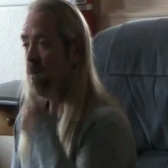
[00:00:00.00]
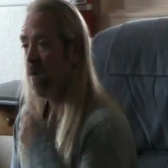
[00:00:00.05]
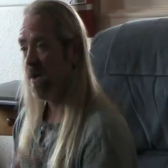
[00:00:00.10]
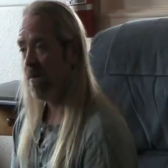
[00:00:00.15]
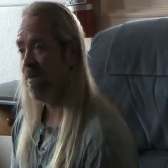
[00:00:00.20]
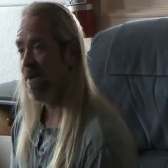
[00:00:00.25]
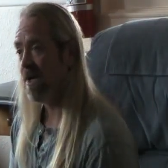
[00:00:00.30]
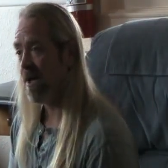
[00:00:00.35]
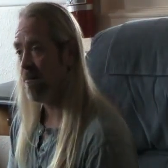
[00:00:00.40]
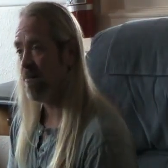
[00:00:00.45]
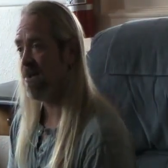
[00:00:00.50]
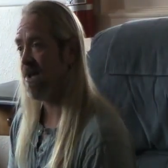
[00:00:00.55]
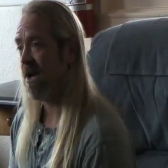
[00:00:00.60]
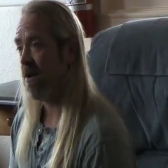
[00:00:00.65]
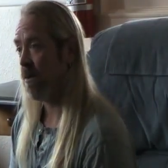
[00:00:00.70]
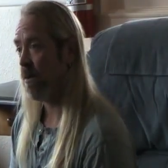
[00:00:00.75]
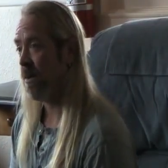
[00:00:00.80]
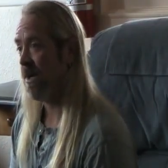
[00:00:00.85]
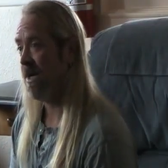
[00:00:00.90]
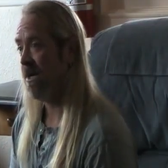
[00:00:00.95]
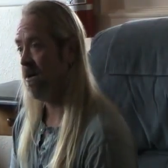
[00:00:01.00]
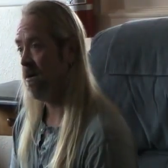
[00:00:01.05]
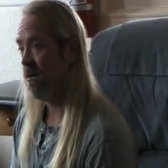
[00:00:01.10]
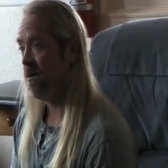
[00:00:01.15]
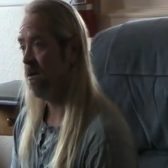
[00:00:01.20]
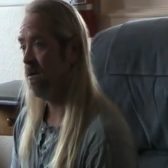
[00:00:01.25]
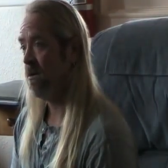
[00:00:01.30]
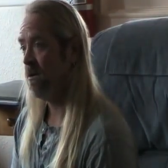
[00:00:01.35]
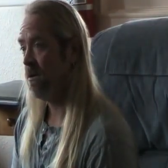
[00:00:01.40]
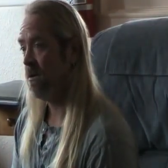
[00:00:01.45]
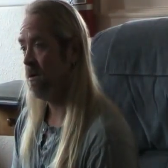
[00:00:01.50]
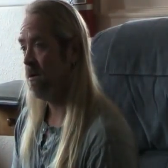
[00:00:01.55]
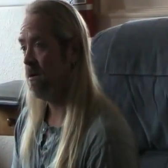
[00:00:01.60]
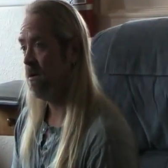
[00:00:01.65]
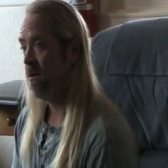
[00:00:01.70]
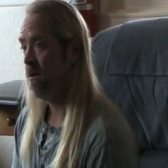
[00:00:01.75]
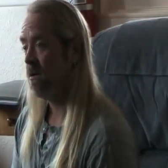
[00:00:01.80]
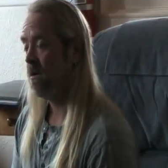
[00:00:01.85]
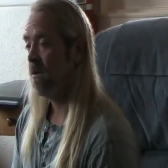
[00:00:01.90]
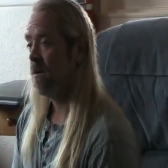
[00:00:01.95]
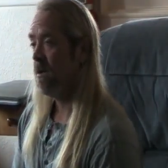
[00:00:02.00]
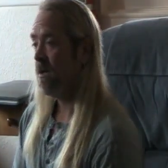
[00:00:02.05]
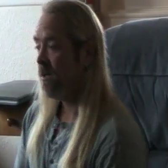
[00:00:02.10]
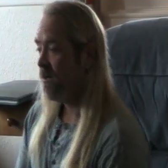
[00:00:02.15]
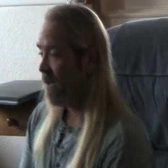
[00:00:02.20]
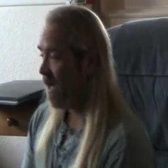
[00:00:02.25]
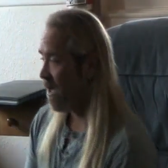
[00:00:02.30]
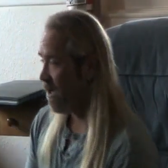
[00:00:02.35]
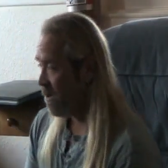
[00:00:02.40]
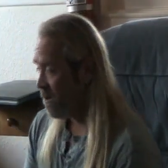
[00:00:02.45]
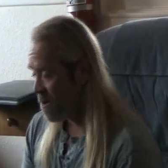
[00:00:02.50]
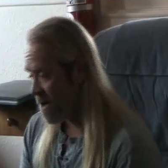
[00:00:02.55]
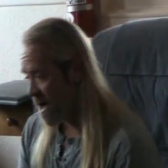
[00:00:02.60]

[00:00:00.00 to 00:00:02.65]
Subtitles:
When it becomes that real, that